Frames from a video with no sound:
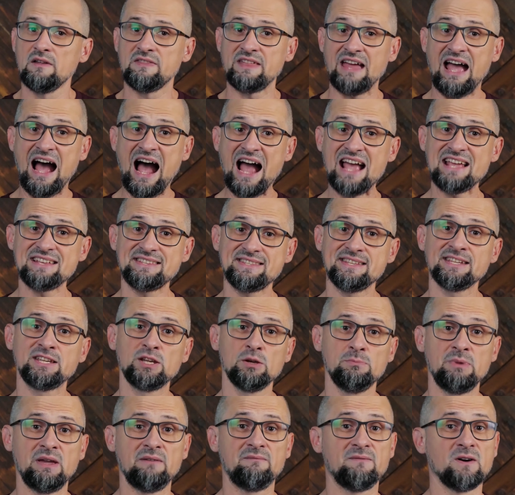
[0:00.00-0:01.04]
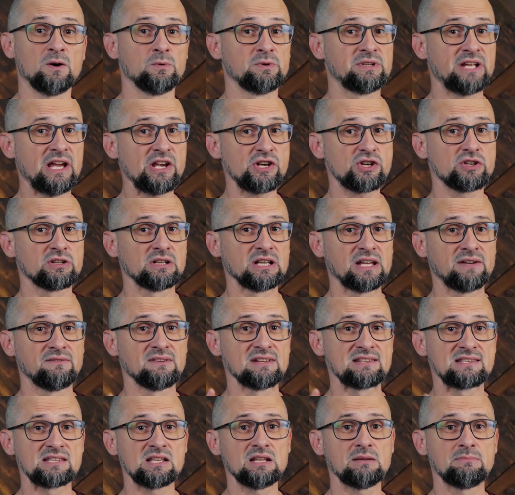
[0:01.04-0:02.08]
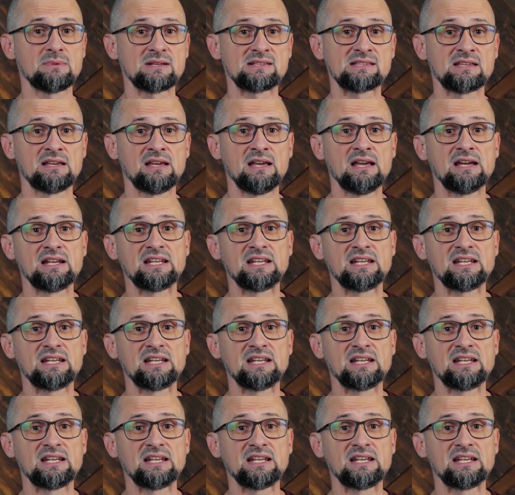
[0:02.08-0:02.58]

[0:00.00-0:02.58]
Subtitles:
The ISTQB Foundation Level syllabus